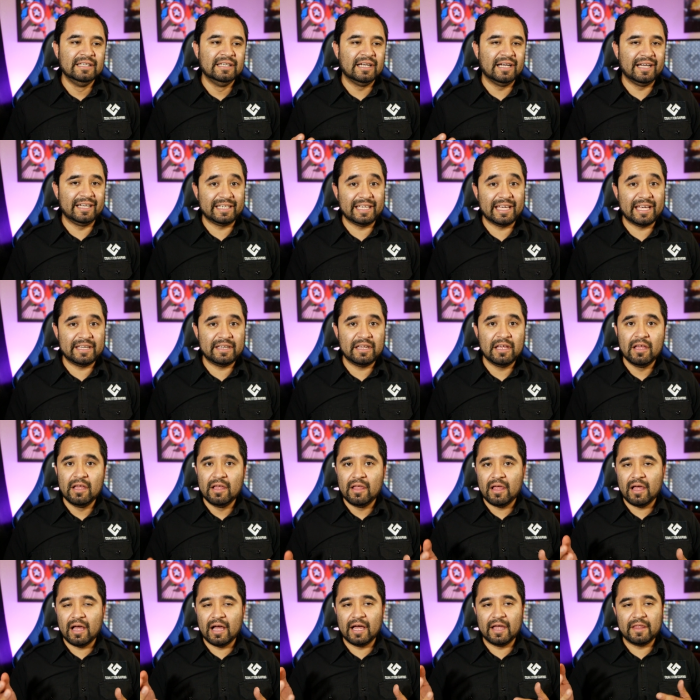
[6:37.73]
Again,
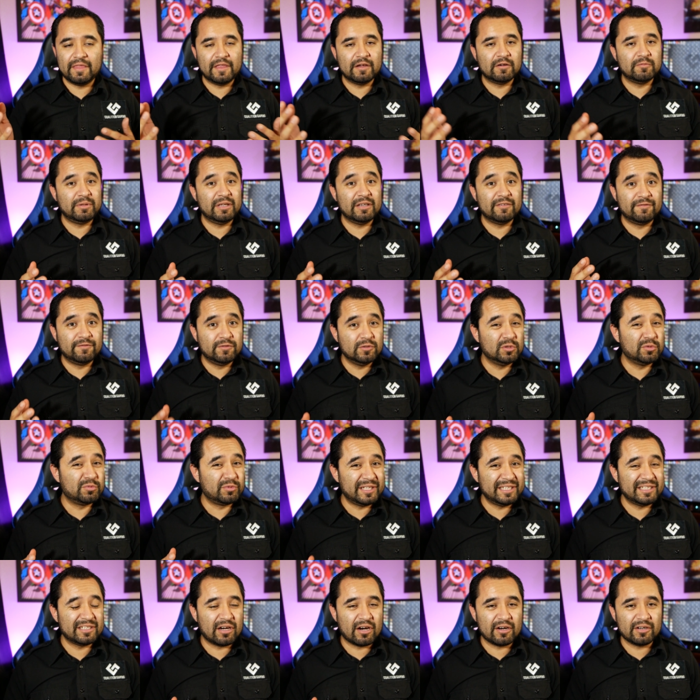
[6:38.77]
there'll be a full
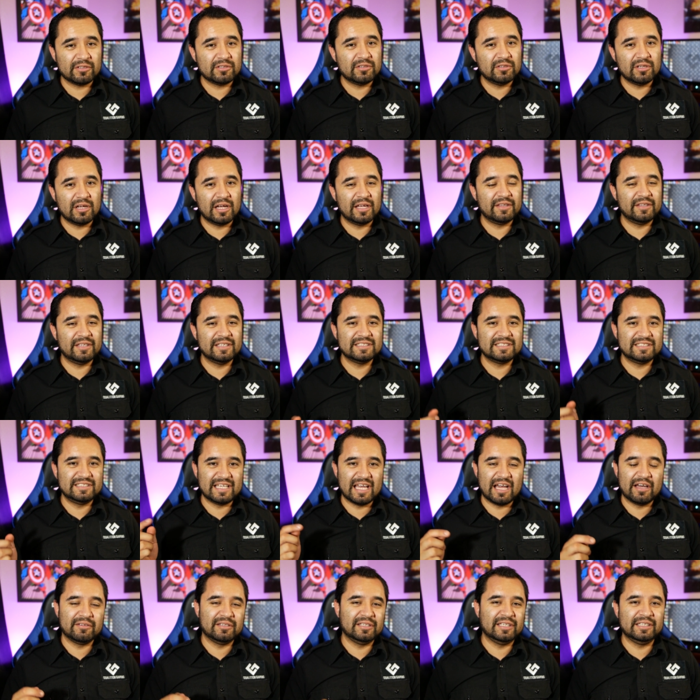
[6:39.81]
written article on this
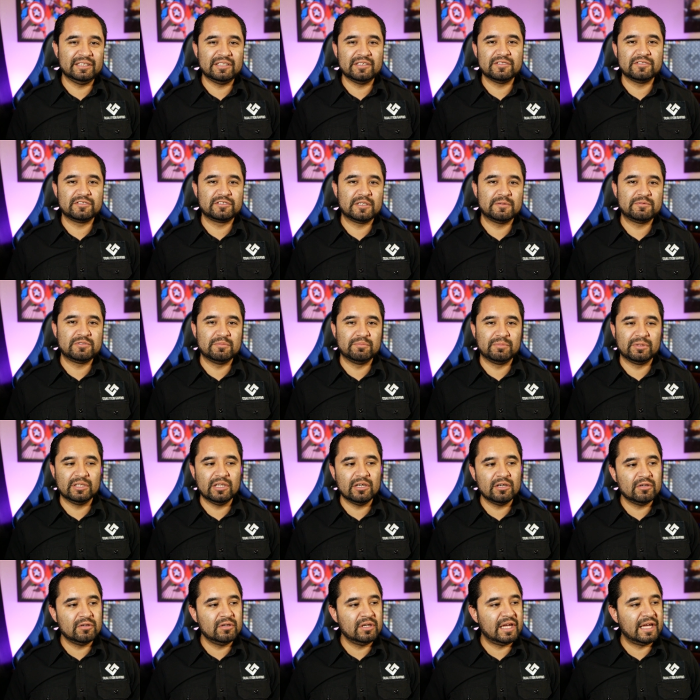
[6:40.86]
down linked in the description
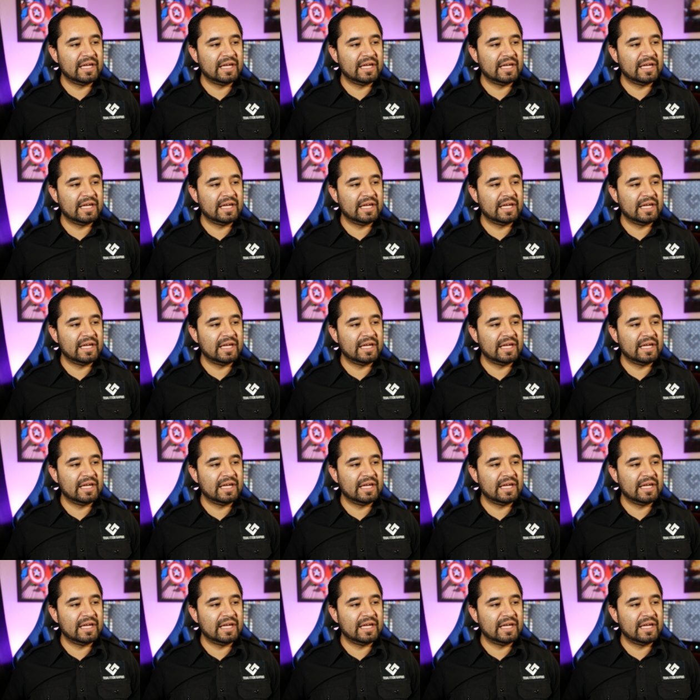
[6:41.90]
below,